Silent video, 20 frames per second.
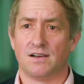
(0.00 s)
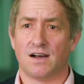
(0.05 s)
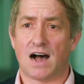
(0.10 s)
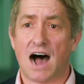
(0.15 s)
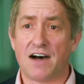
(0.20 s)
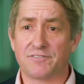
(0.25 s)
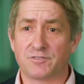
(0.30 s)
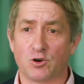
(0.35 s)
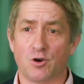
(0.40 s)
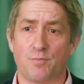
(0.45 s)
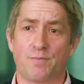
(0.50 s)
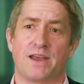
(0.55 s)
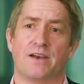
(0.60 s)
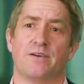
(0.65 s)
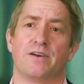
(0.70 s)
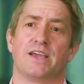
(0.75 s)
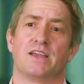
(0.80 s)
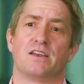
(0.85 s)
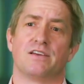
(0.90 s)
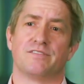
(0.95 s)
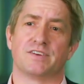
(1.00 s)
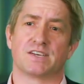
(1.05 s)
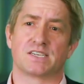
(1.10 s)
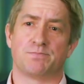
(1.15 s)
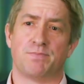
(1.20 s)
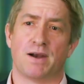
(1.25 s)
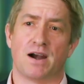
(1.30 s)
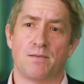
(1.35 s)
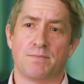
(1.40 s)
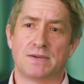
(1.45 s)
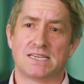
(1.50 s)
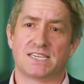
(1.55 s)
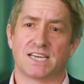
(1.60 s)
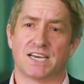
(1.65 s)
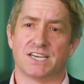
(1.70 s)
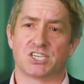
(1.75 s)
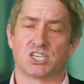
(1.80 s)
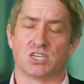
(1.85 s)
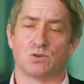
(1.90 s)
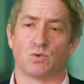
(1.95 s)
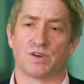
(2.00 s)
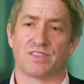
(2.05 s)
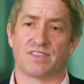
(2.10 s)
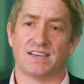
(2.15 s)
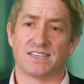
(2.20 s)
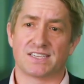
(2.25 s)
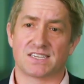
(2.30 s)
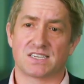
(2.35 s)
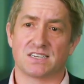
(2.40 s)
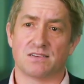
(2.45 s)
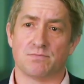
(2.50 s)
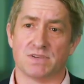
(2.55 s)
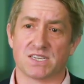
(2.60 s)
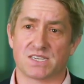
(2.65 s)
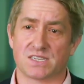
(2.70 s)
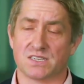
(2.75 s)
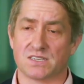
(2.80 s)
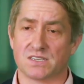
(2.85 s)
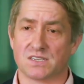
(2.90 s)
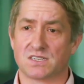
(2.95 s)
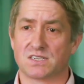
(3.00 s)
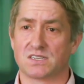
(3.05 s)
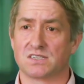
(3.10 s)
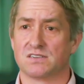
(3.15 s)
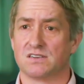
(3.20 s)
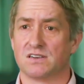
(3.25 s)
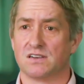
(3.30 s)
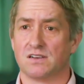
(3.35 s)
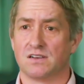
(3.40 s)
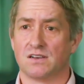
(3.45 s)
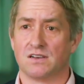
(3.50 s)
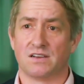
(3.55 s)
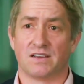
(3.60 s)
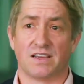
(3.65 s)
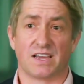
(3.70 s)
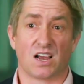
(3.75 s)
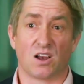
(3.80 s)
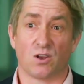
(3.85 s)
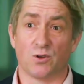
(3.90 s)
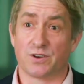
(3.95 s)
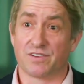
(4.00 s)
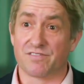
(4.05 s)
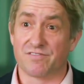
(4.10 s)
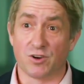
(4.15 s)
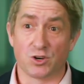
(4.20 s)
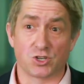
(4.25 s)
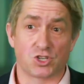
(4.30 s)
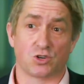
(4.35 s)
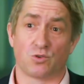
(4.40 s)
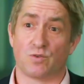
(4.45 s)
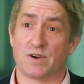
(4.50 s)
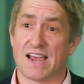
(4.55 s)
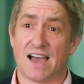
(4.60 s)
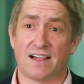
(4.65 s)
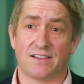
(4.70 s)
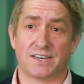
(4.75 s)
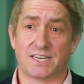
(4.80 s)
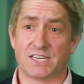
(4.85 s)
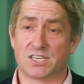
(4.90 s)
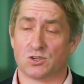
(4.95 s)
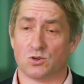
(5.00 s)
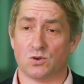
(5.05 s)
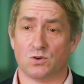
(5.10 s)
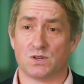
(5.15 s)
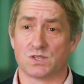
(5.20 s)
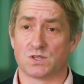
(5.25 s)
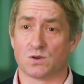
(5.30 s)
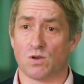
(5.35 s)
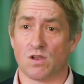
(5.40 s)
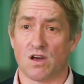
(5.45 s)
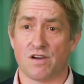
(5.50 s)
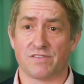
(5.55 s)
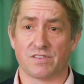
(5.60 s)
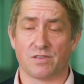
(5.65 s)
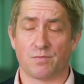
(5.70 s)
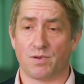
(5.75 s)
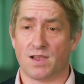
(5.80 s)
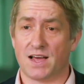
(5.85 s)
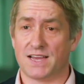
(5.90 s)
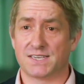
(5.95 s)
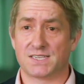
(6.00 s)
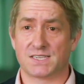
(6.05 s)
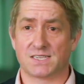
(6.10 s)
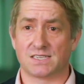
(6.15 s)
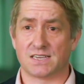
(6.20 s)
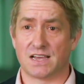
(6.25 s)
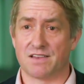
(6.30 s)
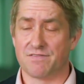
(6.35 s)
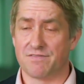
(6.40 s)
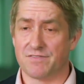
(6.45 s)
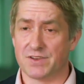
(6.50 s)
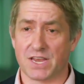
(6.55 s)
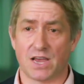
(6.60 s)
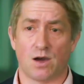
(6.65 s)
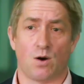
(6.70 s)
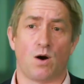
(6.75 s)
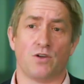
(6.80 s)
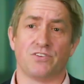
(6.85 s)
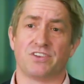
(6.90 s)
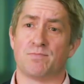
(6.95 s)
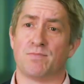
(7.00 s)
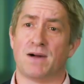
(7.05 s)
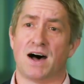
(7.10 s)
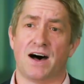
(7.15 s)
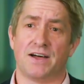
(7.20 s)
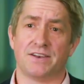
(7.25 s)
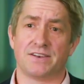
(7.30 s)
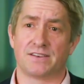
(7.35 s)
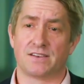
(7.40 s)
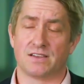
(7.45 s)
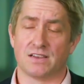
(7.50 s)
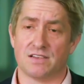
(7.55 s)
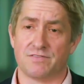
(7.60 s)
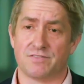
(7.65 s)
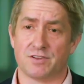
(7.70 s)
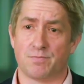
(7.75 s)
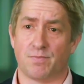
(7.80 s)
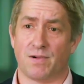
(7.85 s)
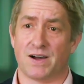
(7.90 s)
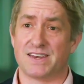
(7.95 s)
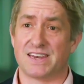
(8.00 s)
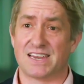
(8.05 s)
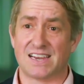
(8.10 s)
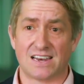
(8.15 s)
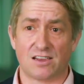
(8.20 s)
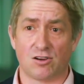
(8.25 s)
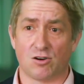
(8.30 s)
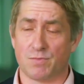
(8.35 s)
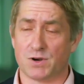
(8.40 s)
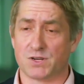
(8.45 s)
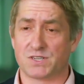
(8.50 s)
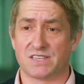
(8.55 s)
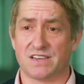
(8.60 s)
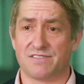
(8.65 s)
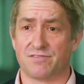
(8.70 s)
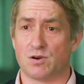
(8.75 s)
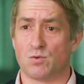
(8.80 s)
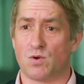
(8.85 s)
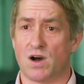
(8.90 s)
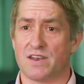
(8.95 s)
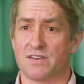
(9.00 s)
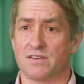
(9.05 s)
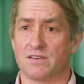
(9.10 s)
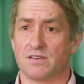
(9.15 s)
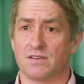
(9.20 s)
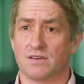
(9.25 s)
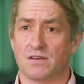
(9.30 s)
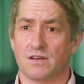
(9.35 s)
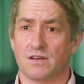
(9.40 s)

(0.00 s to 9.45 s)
After a period of experimentation with hits and misses, including virtual reality tours all over the place and video on demand delivered by nearly almost everyone,